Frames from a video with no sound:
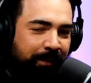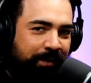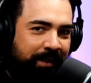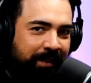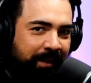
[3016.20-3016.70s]
The
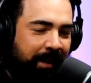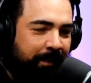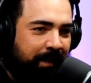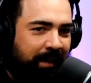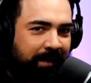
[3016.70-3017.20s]
Fuji?
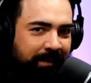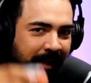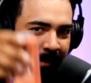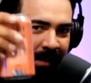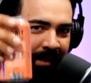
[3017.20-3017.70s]
Okay.
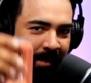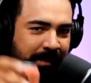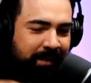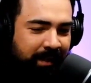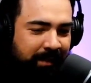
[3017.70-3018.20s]
Happy
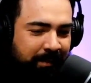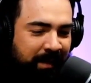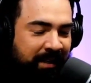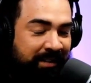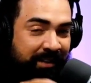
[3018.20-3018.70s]
Columbus Day.
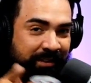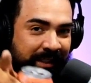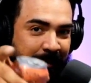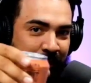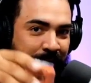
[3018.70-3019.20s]
My son's
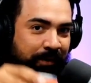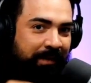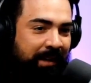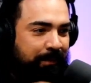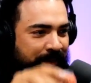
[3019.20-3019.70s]

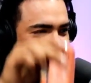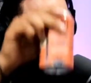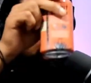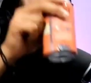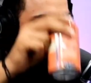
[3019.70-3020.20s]

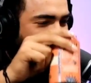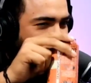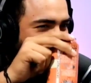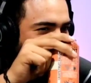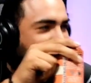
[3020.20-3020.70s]
6.25%
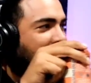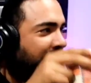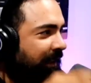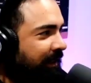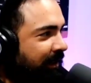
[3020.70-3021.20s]

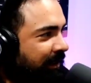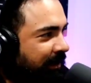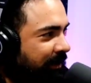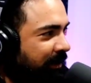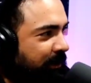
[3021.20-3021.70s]
Italian.
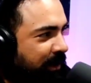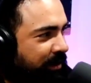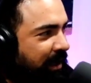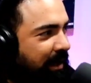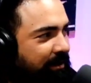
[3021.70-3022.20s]
So I just want
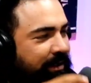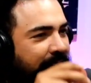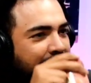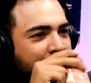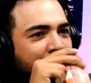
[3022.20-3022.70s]
to shout out and
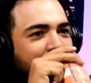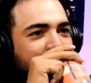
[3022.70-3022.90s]
say happy